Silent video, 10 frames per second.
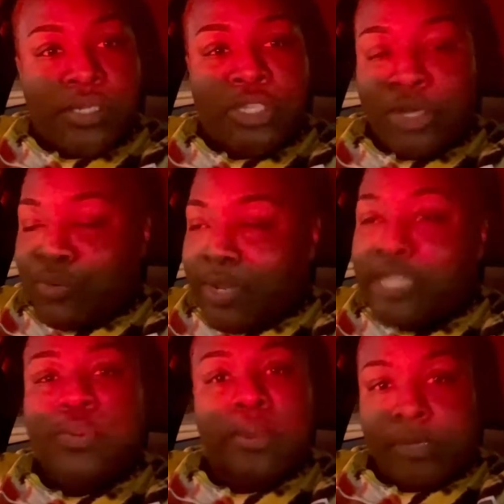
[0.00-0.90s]
So that's
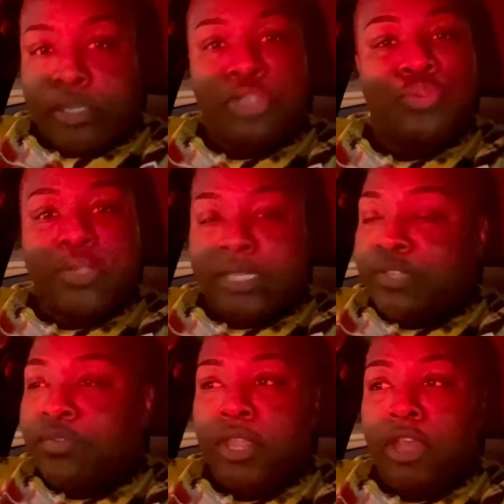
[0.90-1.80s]
what I'm going to do in this
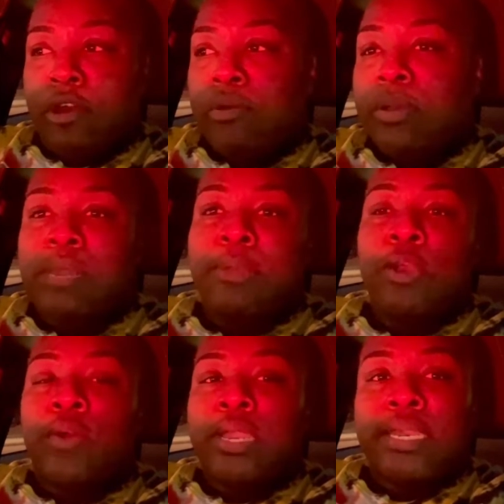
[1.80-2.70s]
video. I'm going to be
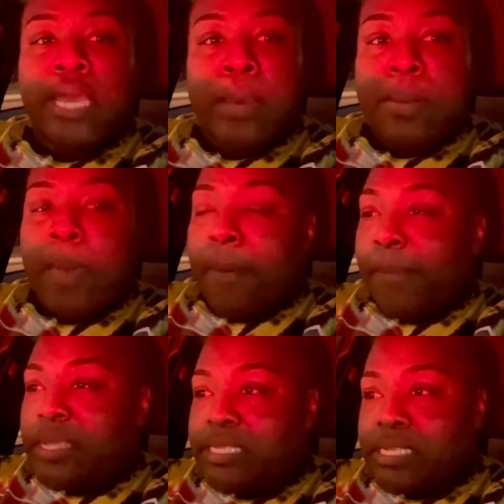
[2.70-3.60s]
going in depth about my
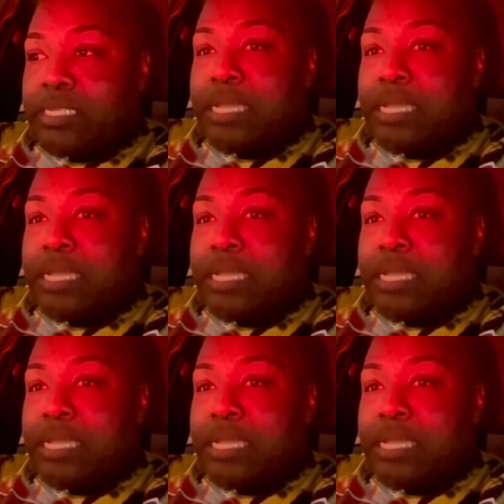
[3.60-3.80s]
business.